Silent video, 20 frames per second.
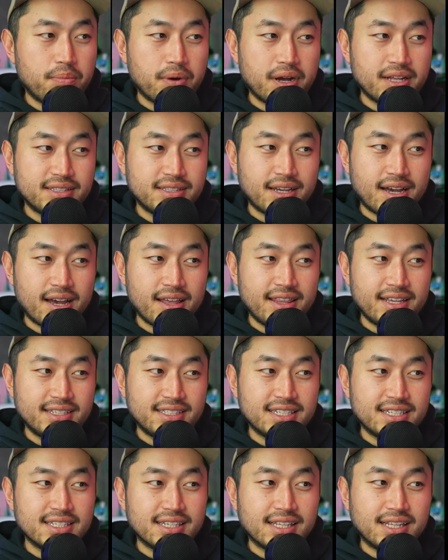but
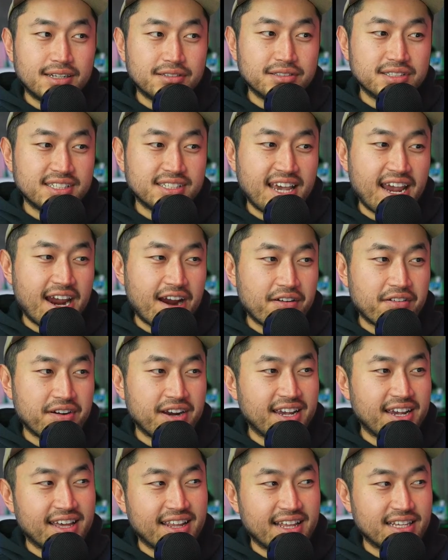this is a little
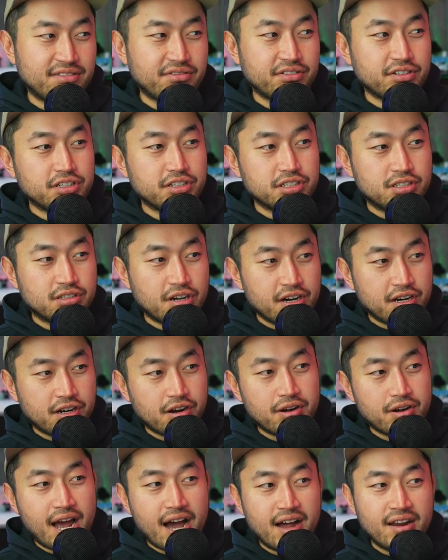scary. That's for sure. Starting
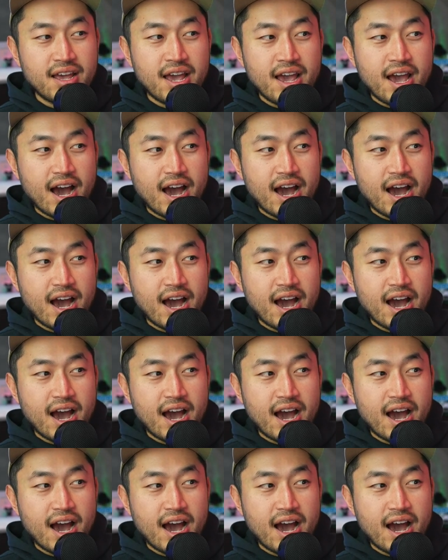to go down.